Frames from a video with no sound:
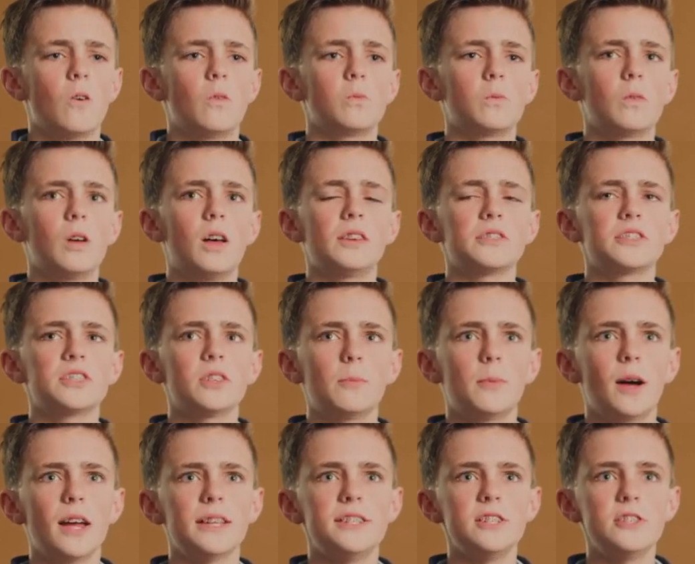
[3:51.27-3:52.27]
Well, so
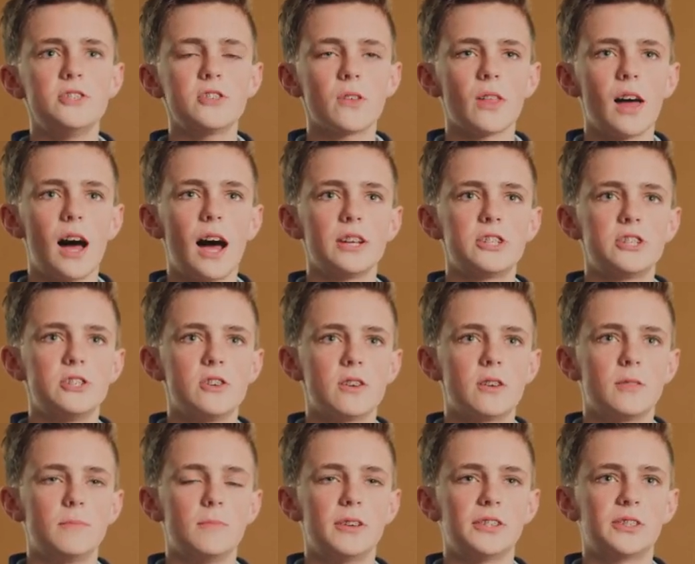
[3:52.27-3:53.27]
my teacher last
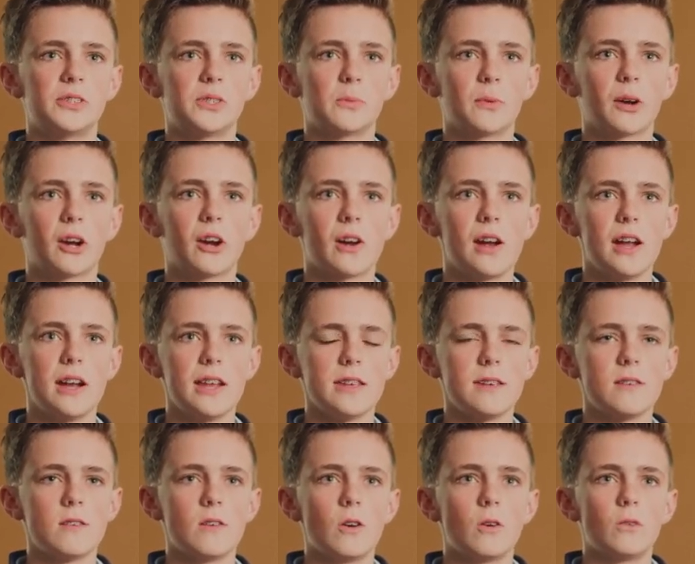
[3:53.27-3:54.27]
year, Mr.
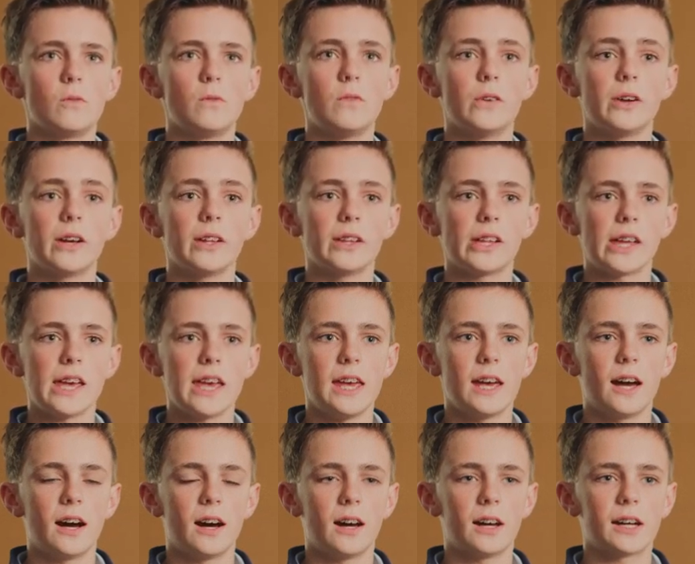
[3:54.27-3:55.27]
McGrady, really
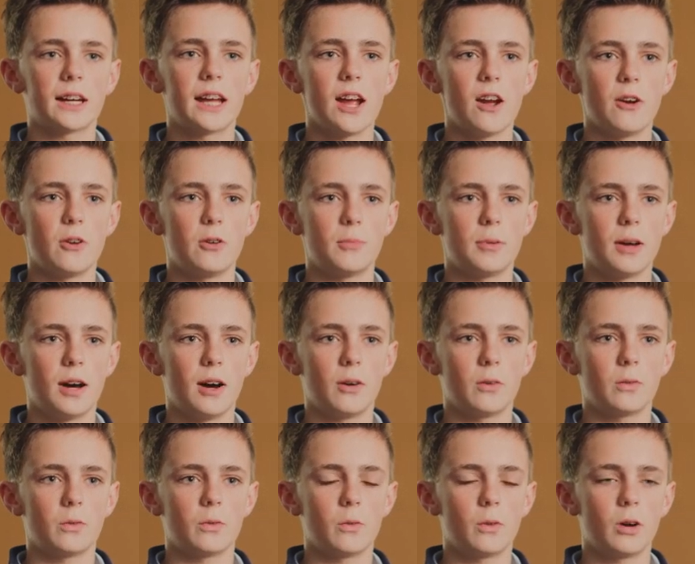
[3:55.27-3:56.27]
uh, cared
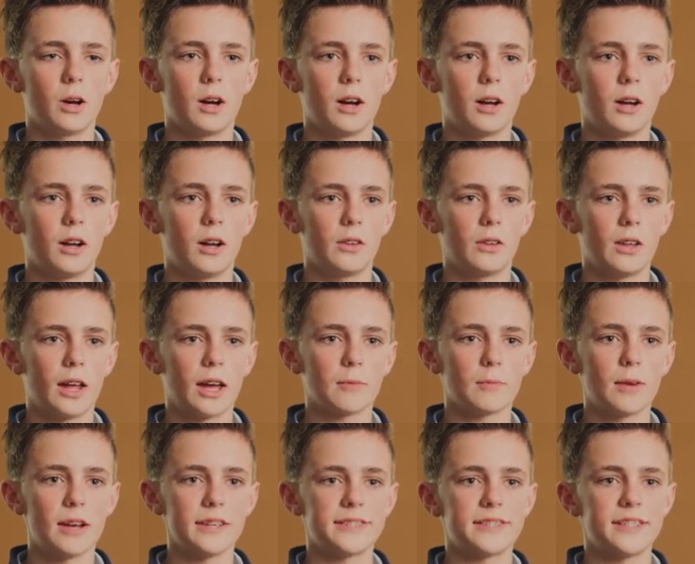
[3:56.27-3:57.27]
about uh, like
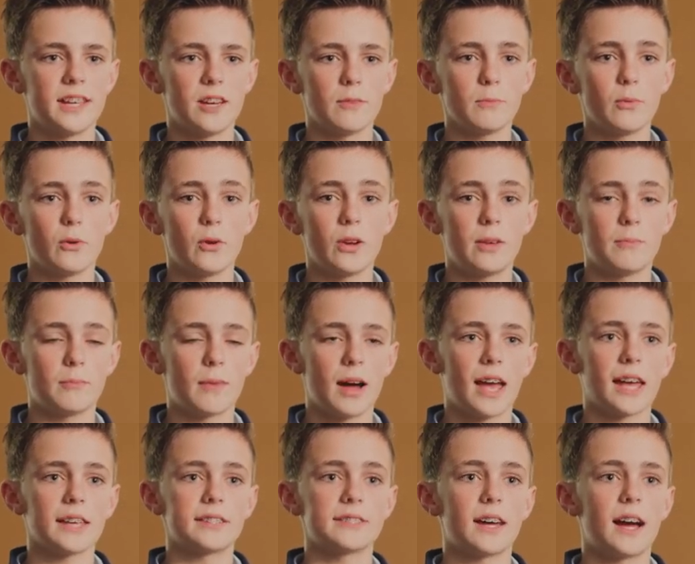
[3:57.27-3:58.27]
my standpoint and my
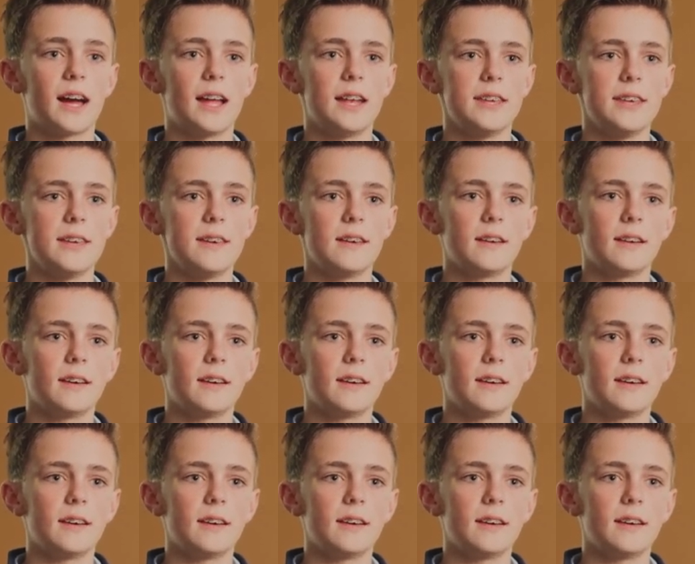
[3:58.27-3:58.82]
anxiety.